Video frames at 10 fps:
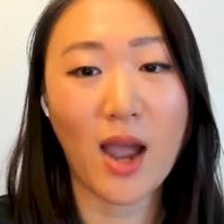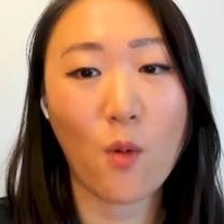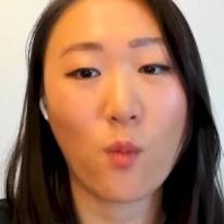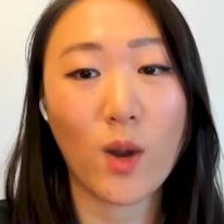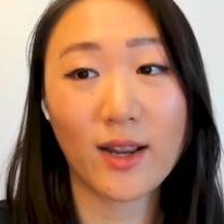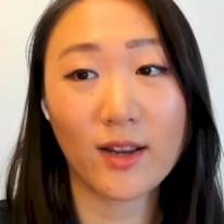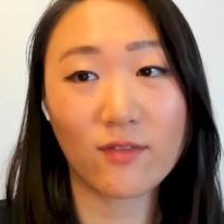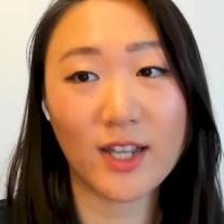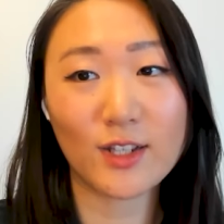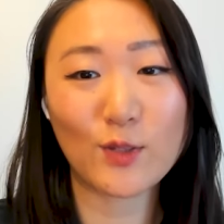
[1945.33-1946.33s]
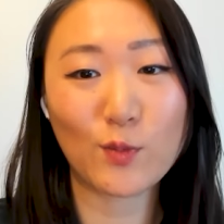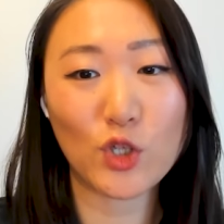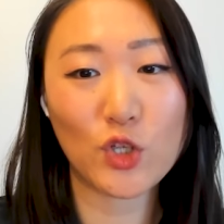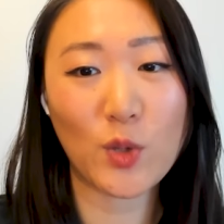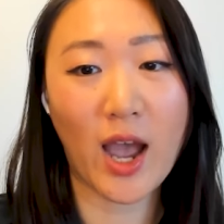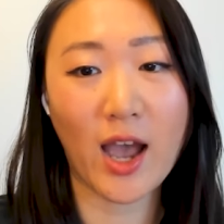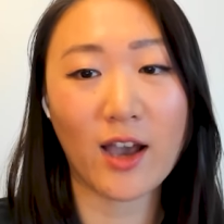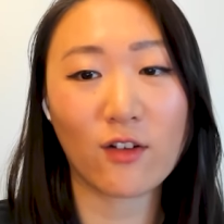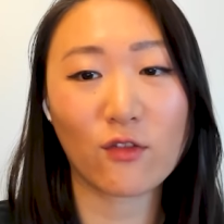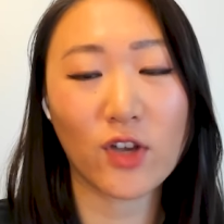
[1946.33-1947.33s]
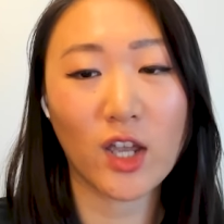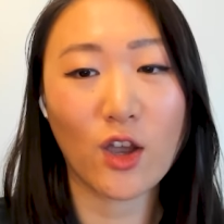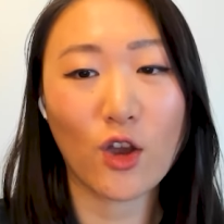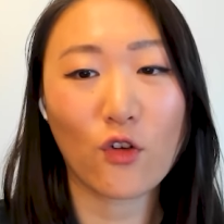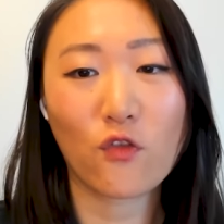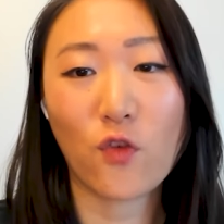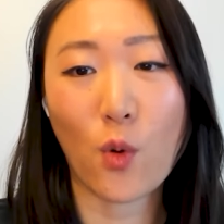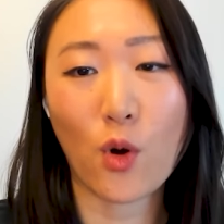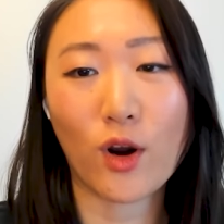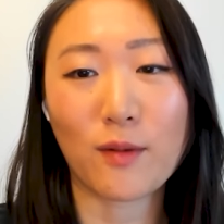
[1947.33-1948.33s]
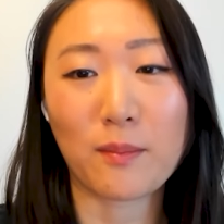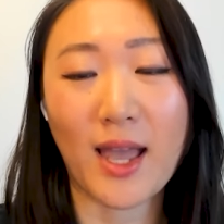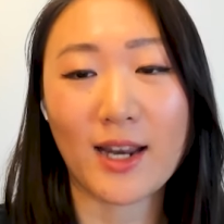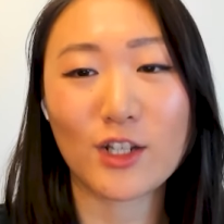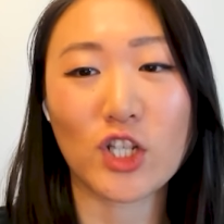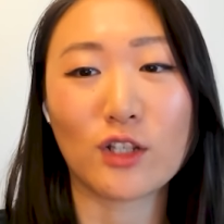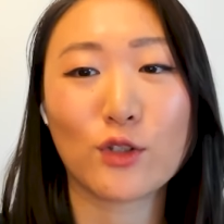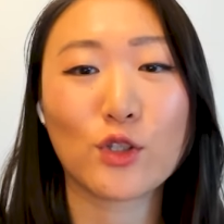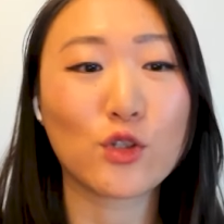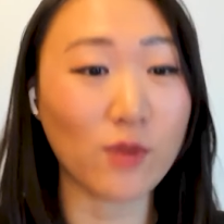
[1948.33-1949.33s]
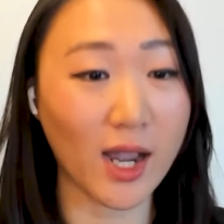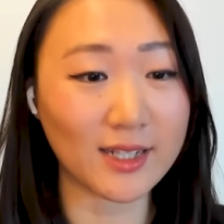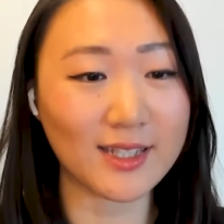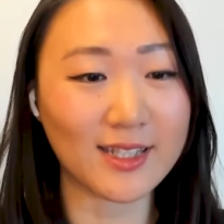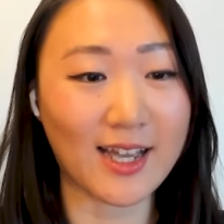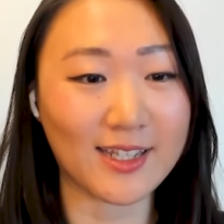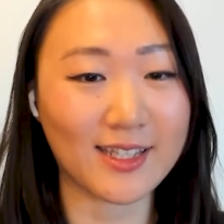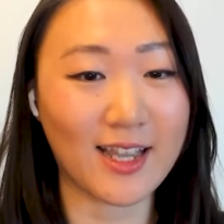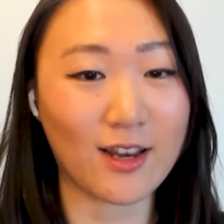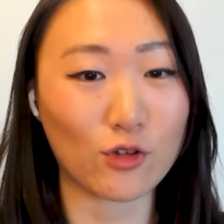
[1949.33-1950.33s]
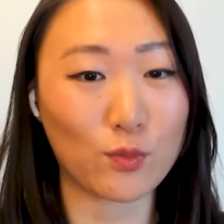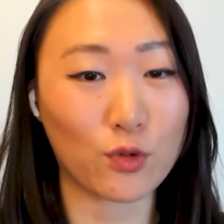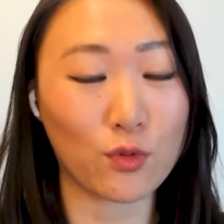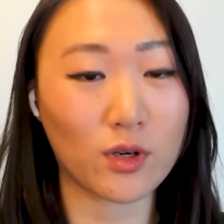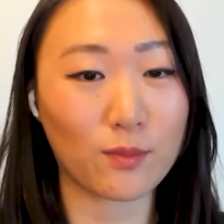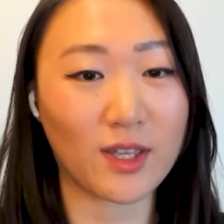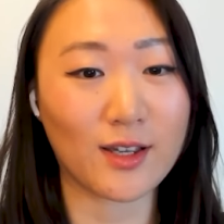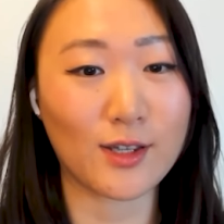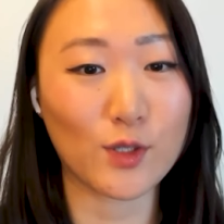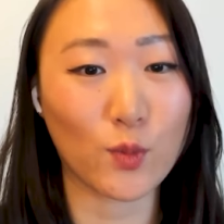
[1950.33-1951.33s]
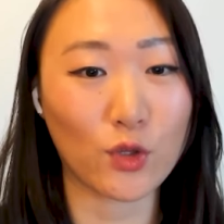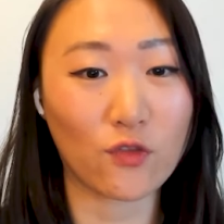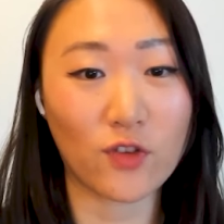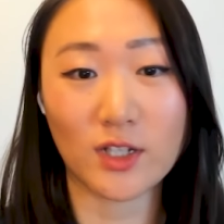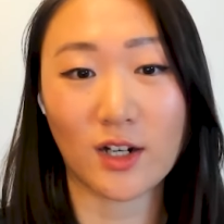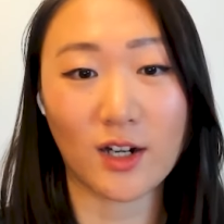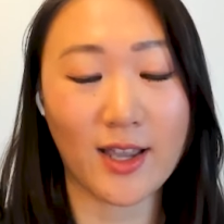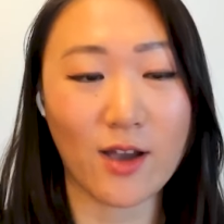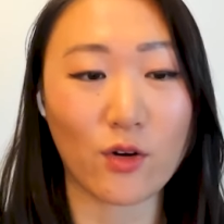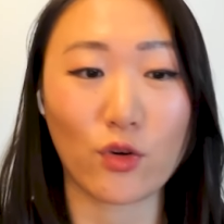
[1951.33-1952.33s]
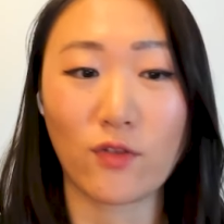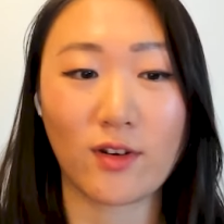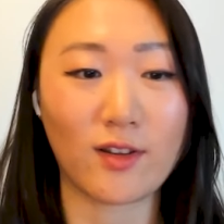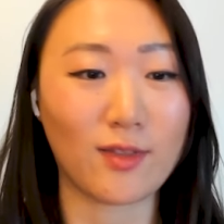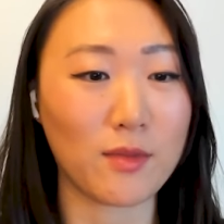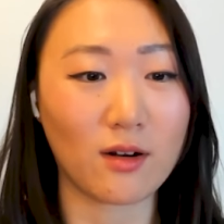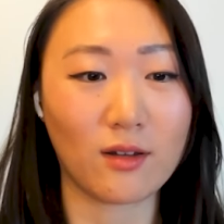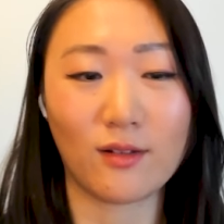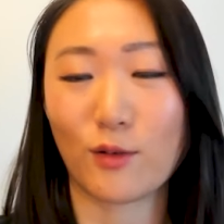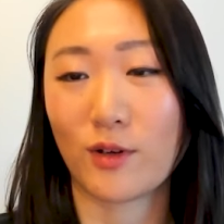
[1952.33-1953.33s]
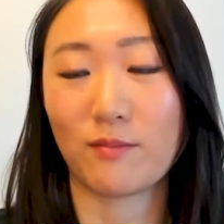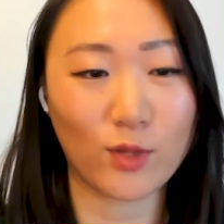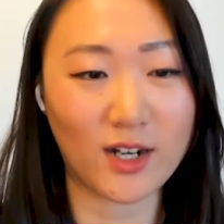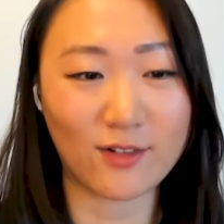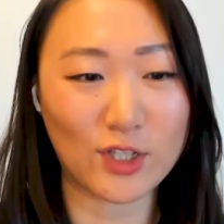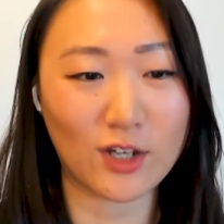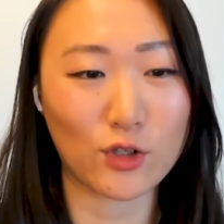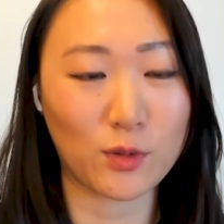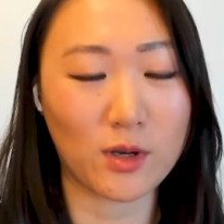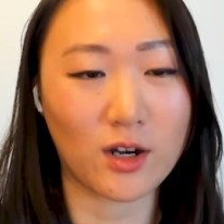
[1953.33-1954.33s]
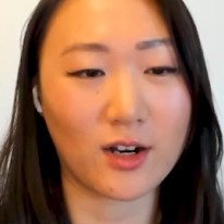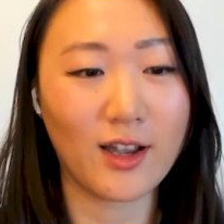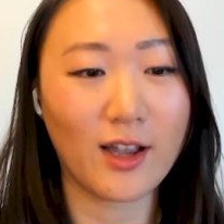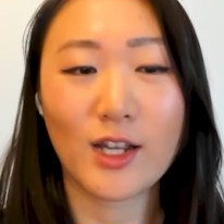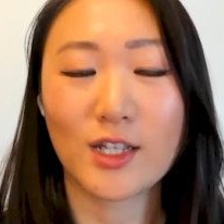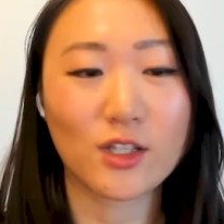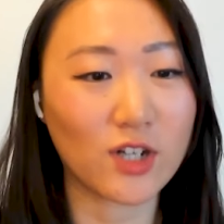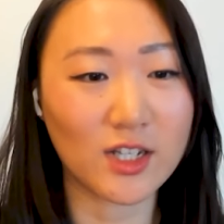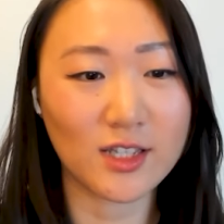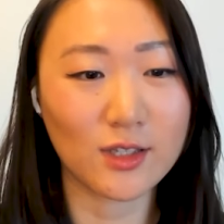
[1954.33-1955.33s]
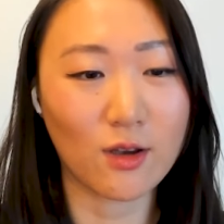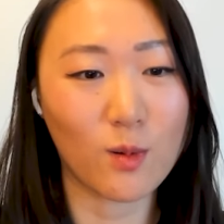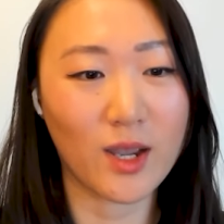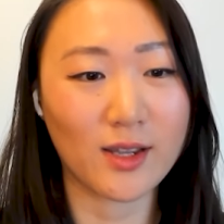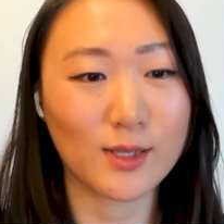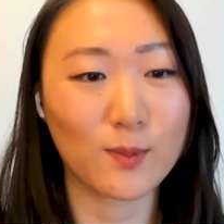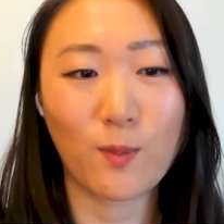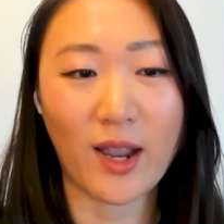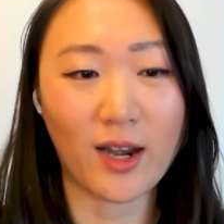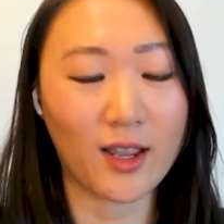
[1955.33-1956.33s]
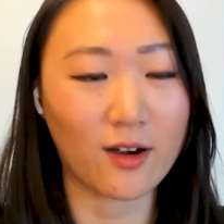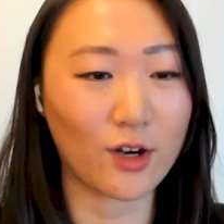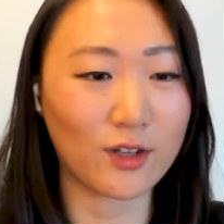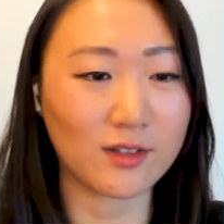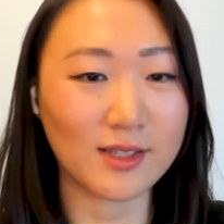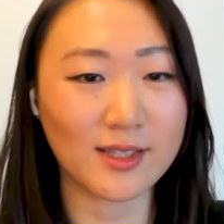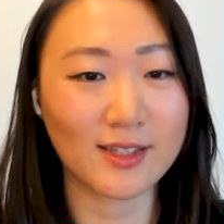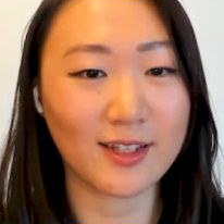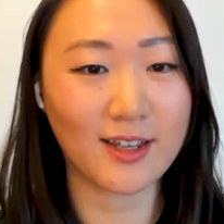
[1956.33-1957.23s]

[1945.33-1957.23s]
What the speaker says: What advice would you have for managing stress as an entrepreneur? Because when you're first starting out or even in the middle or whatever stage you are, stress is always biting at our heels.